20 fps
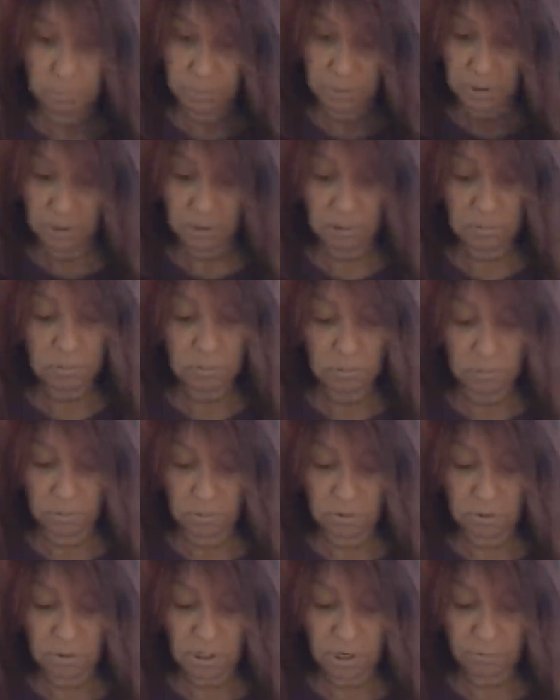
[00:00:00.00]
But
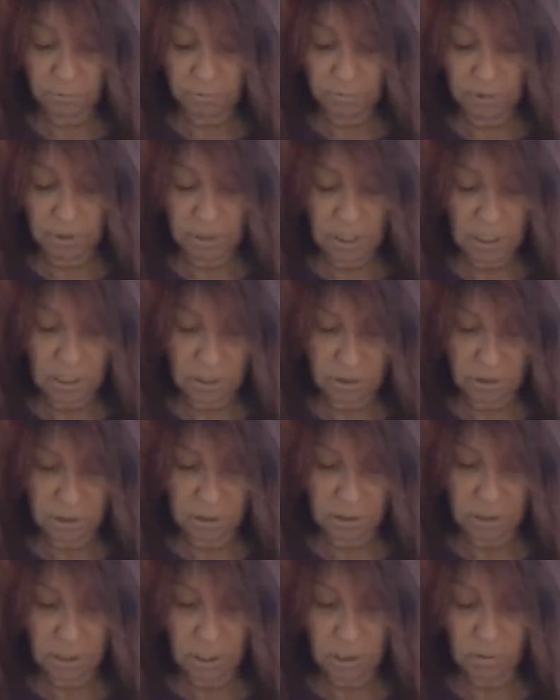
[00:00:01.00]
you're definitely
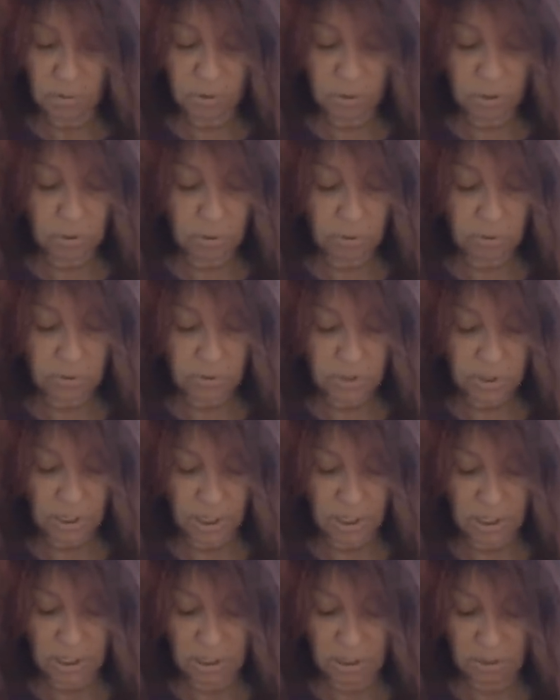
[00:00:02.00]
dealing with an earth
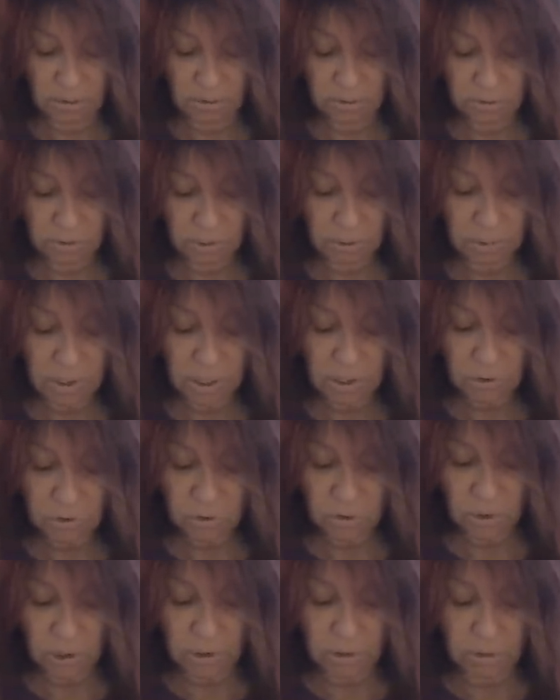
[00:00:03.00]
sign here, or somebody has
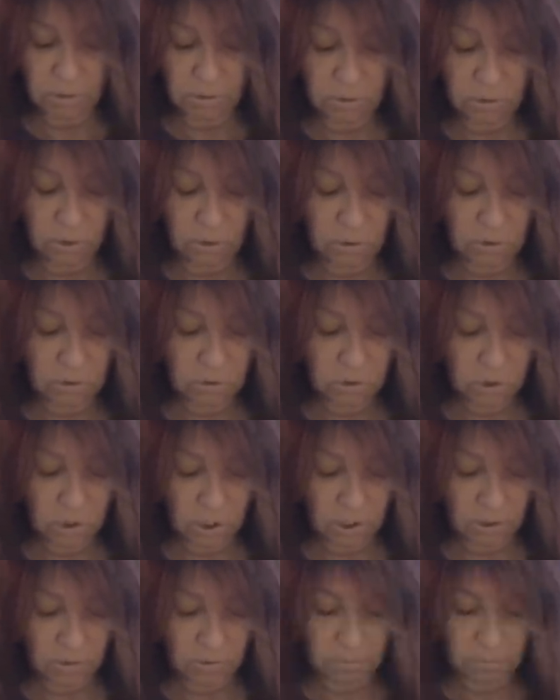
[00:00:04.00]
strong earth in their
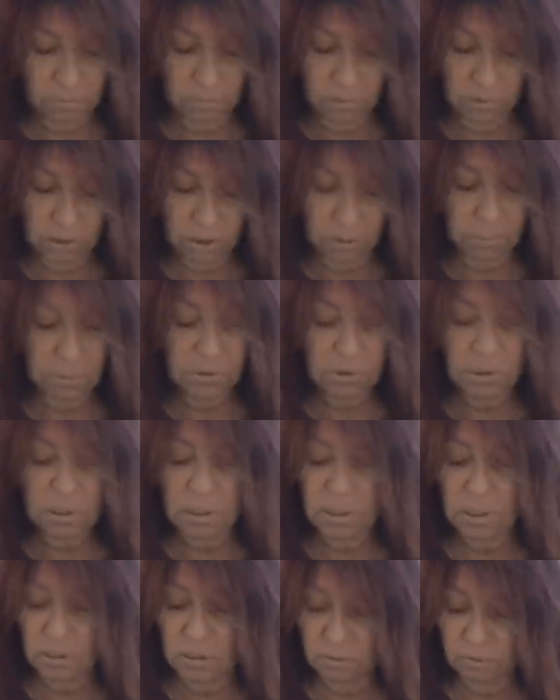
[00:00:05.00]
chart. This
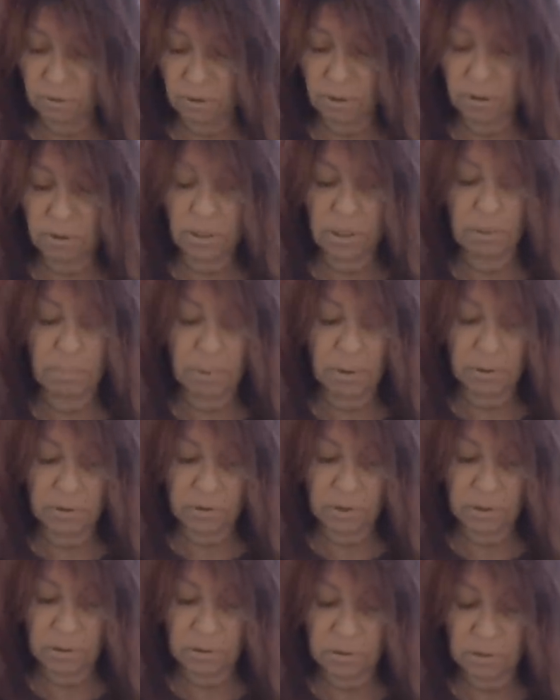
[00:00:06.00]
person is very
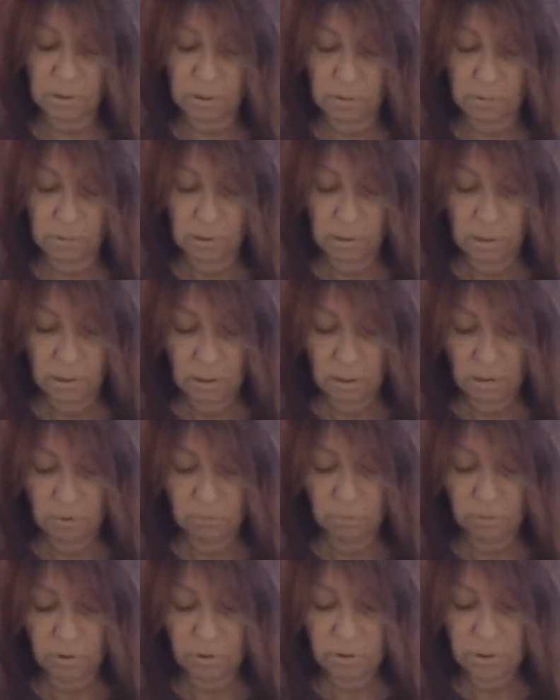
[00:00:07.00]
abundant
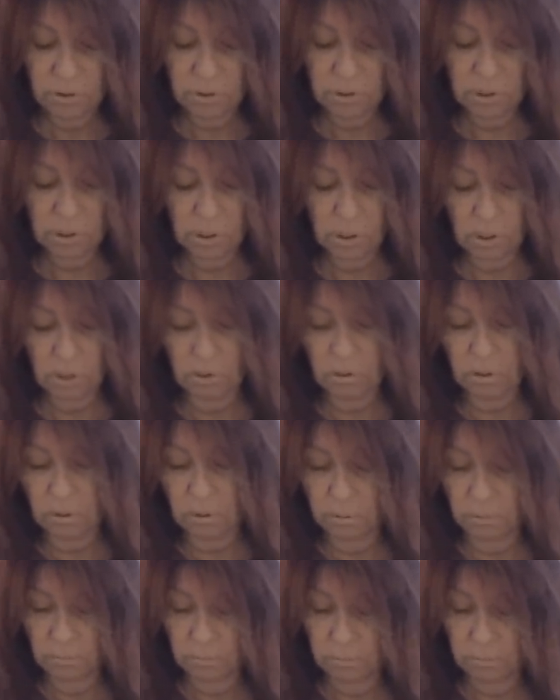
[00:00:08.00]
and very secure.